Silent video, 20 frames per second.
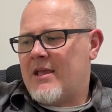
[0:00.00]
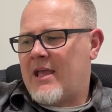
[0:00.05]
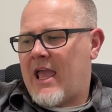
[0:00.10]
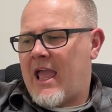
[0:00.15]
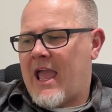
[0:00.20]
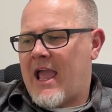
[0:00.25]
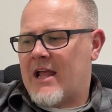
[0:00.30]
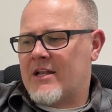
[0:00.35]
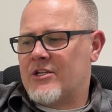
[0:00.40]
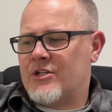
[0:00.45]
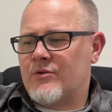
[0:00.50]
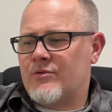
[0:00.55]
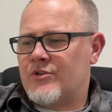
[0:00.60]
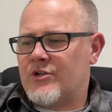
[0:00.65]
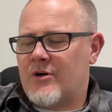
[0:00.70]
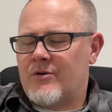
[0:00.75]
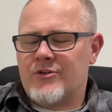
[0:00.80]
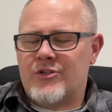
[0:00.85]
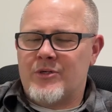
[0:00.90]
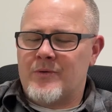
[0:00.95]
and you
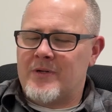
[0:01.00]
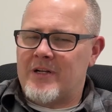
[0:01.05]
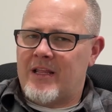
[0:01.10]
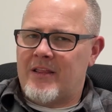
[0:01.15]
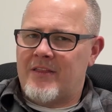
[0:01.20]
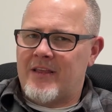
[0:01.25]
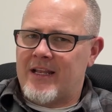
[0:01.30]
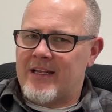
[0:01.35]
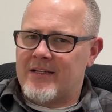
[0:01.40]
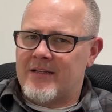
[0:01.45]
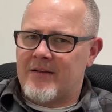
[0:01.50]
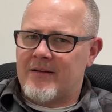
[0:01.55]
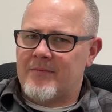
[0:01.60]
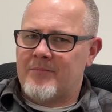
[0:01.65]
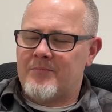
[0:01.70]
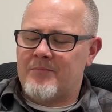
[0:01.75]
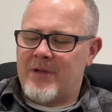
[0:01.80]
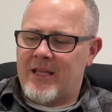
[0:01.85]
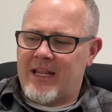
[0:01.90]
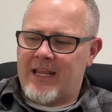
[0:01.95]
don't do anything
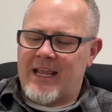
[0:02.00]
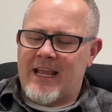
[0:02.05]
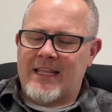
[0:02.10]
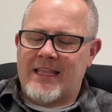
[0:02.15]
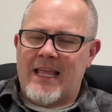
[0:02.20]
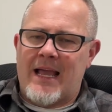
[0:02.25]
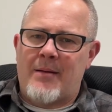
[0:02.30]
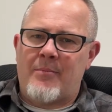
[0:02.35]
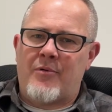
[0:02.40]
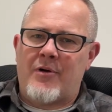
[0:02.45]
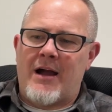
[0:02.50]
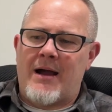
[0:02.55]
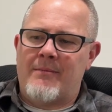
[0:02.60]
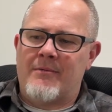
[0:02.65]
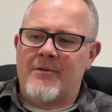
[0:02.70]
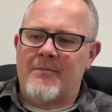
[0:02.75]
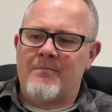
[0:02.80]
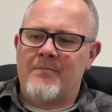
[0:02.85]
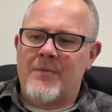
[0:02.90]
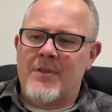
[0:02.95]
to mitigate that
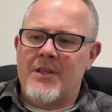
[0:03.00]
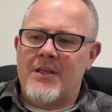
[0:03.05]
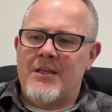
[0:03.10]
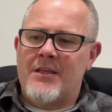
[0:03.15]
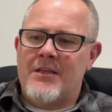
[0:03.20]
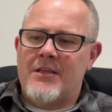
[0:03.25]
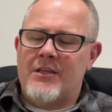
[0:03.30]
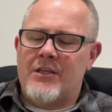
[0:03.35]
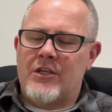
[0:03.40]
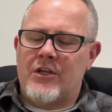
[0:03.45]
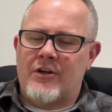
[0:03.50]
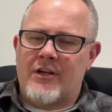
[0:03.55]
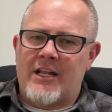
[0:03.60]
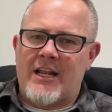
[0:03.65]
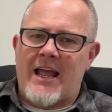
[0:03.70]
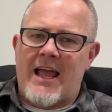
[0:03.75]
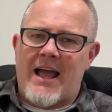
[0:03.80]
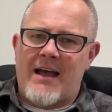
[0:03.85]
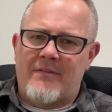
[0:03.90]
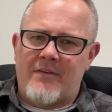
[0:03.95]
problem, you're
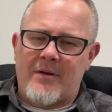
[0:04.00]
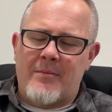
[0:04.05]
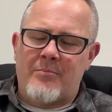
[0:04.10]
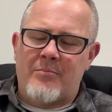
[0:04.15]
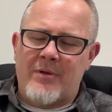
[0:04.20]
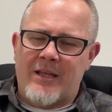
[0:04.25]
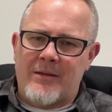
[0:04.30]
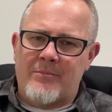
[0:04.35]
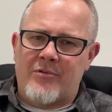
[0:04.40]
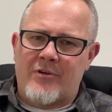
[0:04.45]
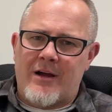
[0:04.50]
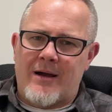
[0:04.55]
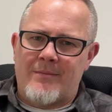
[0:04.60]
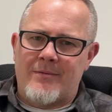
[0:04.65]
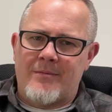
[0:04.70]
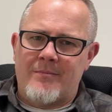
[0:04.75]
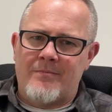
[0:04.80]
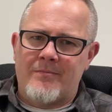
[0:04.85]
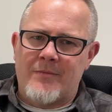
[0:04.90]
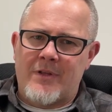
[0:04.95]
going to have a big
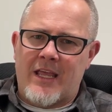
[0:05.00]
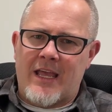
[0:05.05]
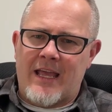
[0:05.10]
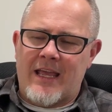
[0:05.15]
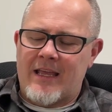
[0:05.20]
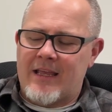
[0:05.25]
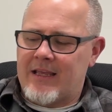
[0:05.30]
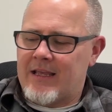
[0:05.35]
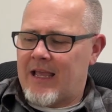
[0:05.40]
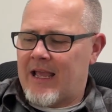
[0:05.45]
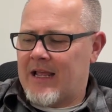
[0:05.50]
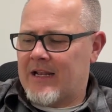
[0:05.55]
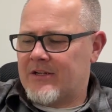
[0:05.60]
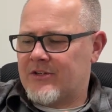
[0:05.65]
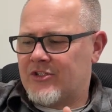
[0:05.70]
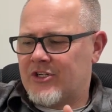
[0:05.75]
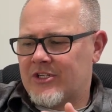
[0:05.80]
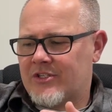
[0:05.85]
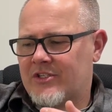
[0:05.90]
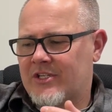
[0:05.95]
problem. Okay.
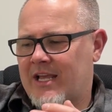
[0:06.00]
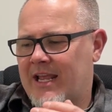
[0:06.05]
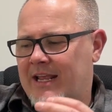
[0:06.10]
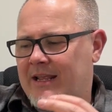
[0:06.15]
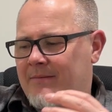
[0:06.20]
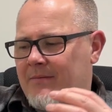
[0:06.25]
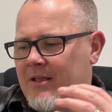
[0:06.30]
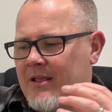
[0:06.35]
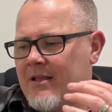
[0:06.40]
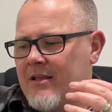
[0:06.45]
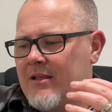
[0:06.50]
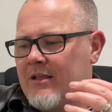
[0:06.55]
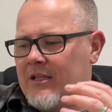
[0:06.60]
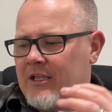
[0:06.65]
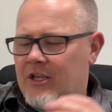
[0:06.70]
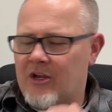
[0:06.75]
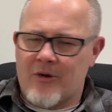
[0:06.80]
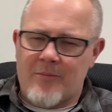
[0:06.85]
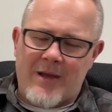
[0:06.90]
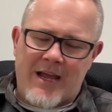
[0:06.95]
And just like
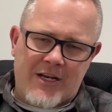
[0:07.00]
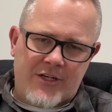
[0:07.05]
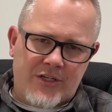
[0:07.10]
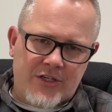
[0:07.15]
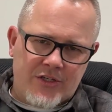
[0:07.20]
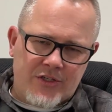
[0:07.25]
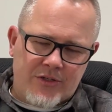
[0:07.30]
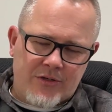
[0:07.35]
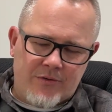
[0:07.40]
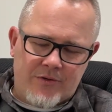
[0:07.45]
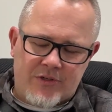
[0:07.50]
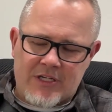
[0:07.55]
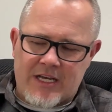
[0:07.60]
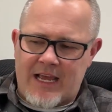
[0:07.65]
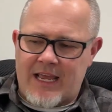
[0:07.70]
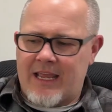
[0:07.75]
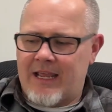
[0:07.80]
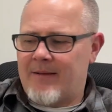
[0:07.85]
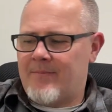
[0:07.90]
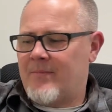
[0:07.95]
gear mesh is too
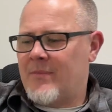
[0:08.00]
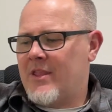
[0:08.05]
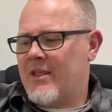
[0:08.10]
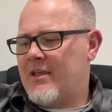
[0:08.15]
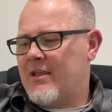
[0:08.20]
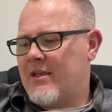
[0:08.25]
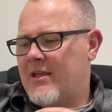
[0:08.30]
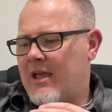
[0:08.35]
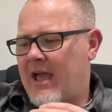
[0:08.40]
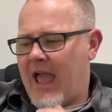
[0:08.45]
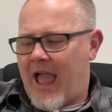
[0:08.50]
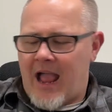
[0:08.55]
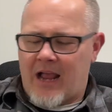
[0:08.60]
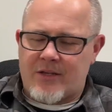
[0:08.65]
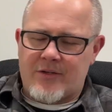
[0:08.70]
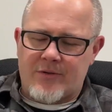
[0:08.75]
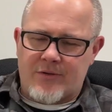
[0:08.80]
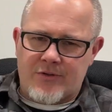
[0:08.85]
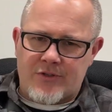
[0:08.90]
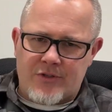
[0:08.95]
tight,
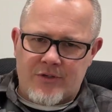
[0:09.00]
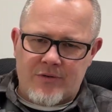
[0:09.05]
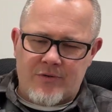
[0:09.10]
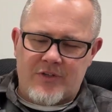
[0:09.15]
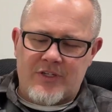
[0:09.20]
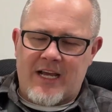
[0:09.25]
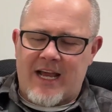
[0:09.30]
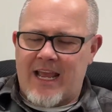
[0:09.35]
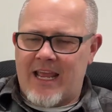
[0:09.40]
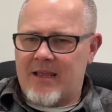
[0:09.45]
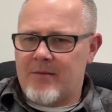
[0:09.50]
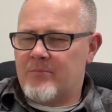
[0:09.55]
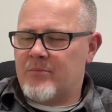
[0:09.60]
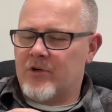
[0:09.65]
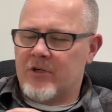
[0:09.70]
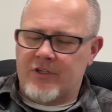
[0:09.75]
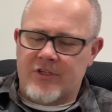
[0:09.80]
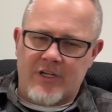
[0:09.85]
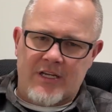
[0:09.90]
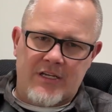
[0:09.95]
axle's too tight,
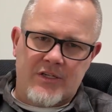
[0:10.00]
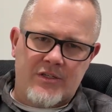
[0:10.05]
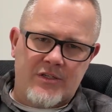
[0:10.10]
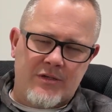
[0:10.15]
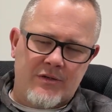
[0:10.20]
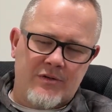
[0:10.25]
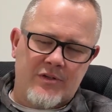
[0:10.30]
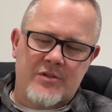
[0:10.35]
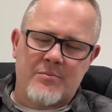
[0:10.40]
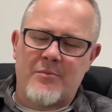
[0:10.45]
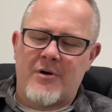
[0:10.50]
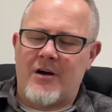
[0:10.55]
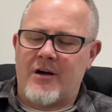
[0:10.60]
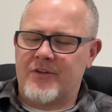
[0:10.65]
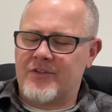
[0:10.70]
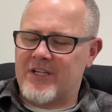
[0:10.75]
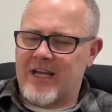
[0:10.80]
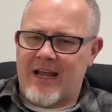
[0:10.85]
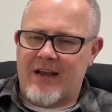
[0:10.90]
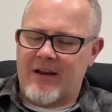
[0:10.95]
bushing's too
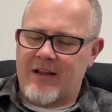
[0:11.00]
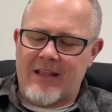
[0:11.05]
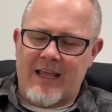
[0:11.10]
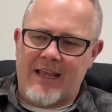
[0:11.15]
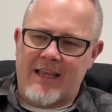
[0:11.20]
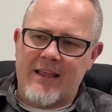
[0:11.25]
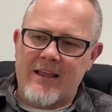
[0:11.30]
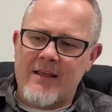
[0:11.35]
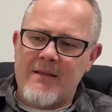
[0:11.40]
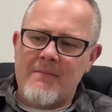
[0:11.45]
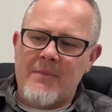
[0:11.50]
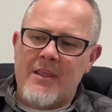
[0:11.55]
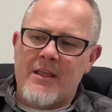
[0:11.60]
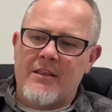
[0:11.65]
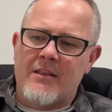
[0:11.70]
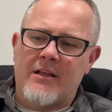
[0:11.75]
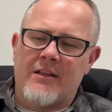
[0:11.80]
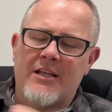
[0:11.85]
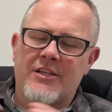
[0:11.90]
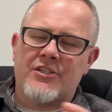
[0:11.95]
small, tire, like
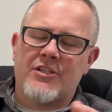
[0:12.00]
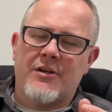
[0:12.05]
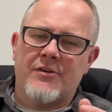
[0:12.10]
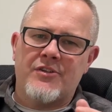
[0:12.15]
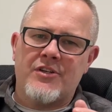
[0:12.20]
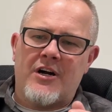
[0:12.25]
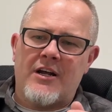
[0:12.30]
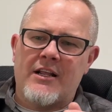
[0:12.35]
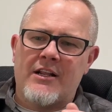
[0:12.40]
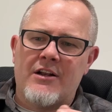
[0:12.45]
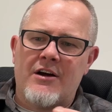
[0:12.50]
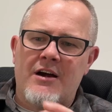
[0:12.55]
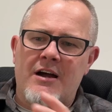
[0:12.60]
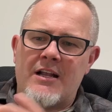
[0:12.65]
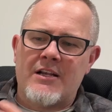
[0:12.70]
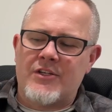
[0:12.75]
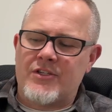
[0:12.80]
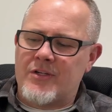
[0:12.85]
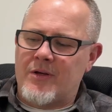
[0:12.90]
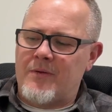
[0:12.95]
the list goes on and
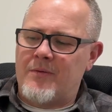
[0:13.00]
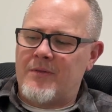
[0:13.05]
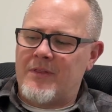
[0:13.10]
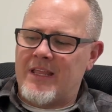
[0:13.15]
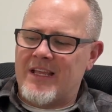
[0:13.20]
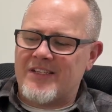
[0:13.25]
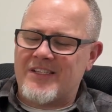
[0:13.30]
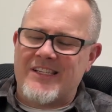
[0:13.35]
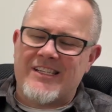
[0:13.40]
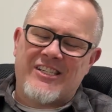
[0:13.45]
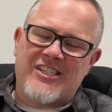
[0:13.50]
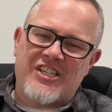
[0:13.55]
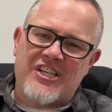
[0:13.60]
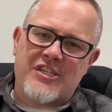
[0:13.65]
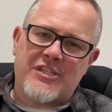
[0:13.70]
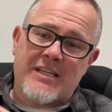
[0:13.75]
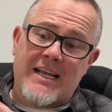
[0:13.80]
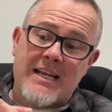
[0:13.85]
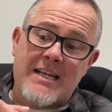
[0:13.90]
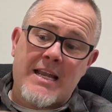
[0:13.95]
on. So this is
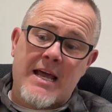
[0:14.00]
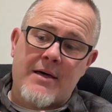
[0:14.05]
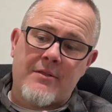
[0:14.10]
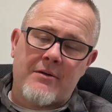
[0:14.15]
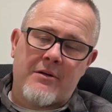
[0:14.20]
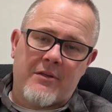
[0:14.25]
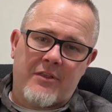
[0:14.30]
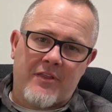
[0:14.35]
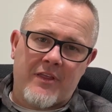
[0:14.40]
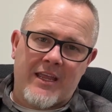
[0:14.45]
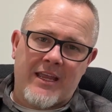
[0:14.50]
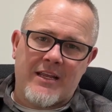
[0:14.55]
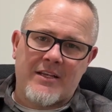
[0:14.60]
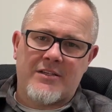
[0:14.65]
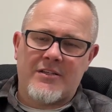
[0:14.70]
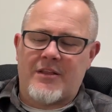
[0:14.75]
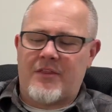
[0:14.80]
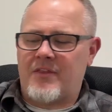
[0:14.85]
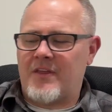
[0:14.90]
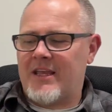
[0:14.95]
just another thing
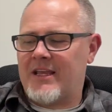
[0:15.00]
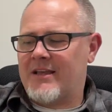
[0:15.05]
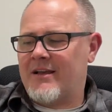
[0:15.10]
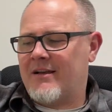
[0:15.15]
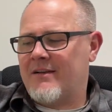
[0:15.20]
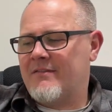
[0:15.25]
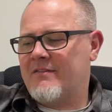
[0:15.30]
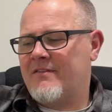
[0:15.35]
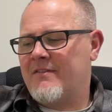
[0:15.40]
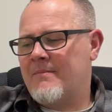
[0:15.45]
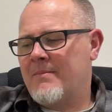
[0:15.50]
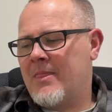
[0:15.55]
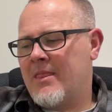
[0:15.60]
to think of